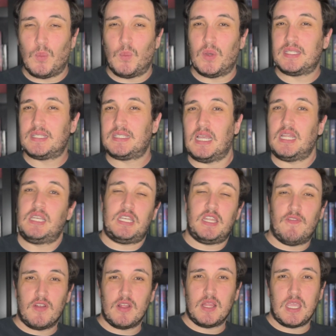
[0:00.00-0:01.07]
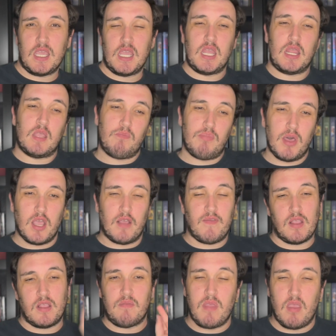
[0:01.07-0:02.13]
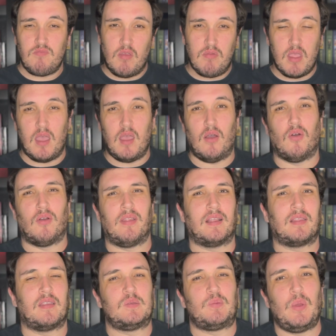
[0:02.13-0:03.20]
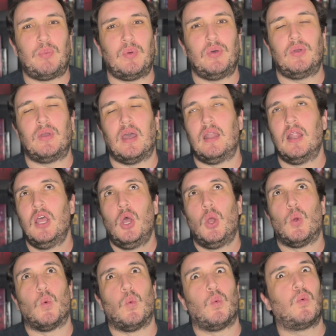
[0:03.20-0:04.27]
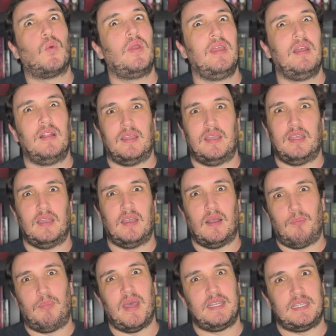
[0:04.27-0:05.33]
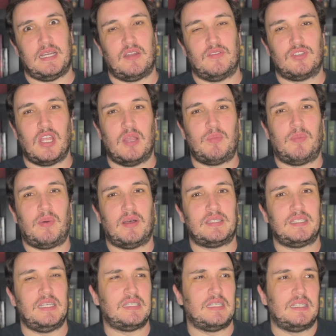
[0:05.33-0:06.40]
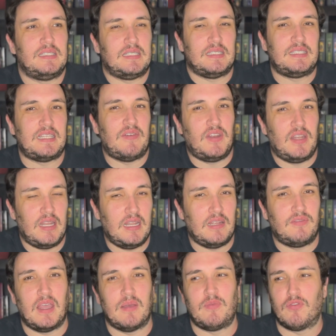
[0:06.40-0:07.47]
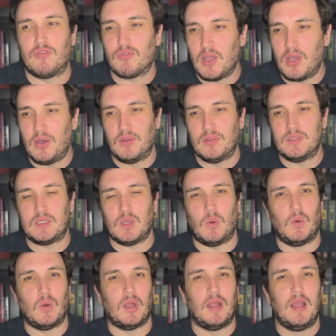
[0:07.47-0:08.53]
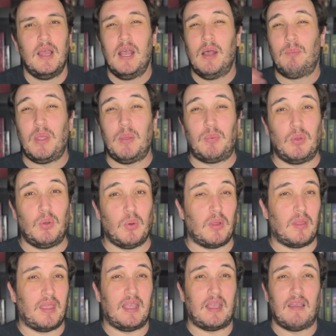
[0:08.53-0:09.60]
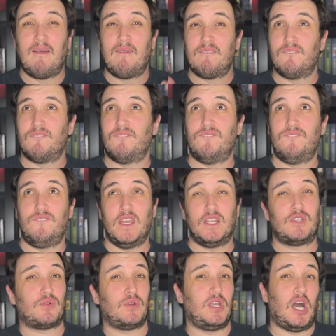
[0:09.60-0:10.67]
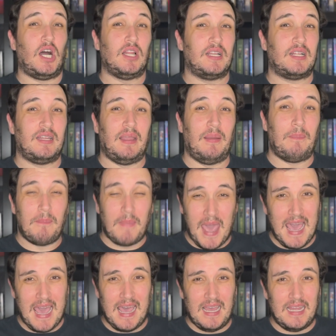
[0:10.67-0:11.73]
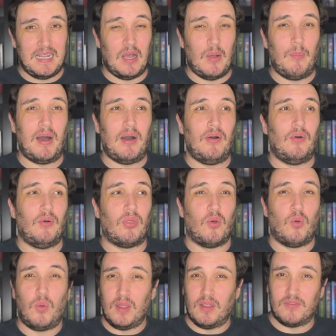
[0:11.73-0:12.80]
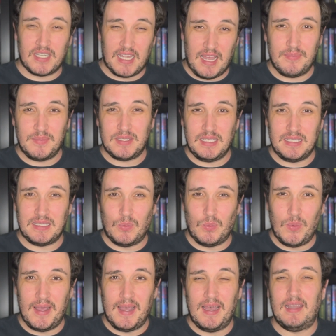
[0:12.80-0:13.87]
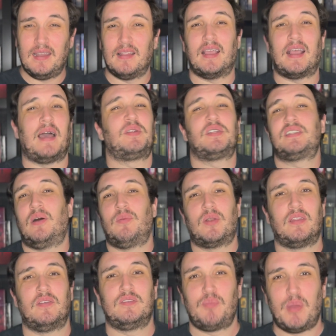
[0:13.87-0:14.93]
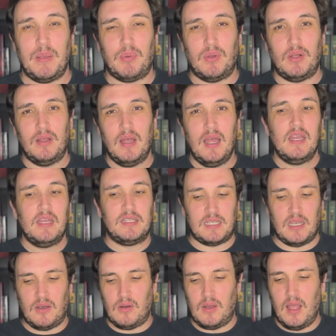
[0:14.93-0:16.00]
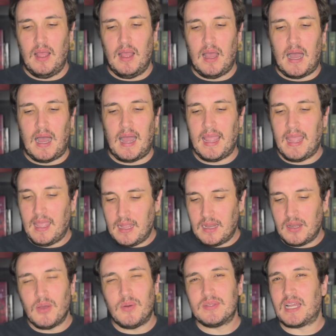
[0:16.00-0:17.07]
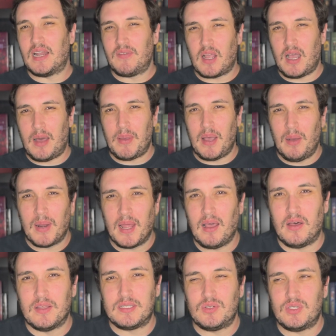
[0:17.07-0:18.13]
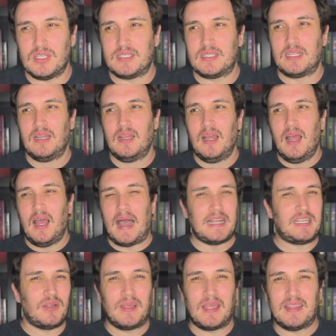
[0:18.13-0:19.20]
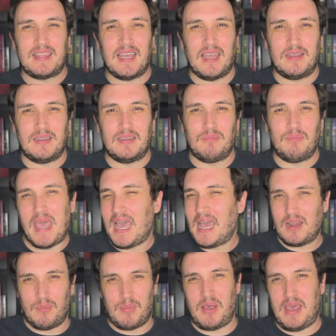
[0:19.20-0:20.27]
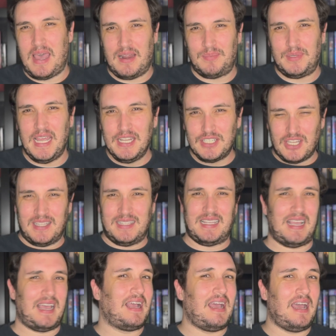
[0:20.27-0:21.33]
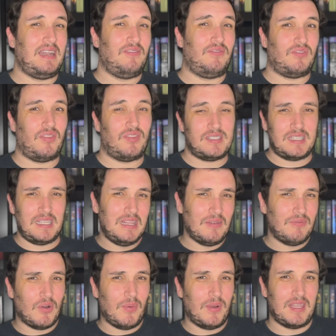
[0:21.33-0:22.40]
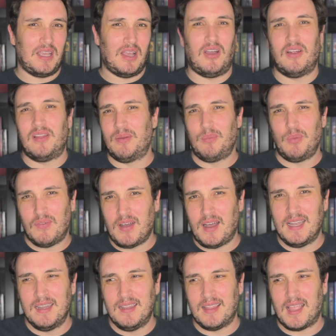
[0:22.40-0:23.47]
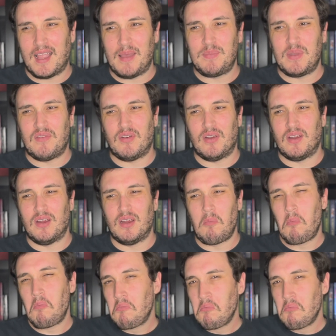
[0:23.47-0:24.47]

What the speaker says: was said differently in the book. Or like those people who get really bent out of shape about seasons 7 and 8 of Game of Thrones, or people who are like vitriolically mad about the Wheel of Time season 1. Like, I'm just not one of those people. So I know it's kind of a cop-out, but I also I don't get that mad about adaptations. Like, I kind of see them for what they are, then move on. Like, I'm never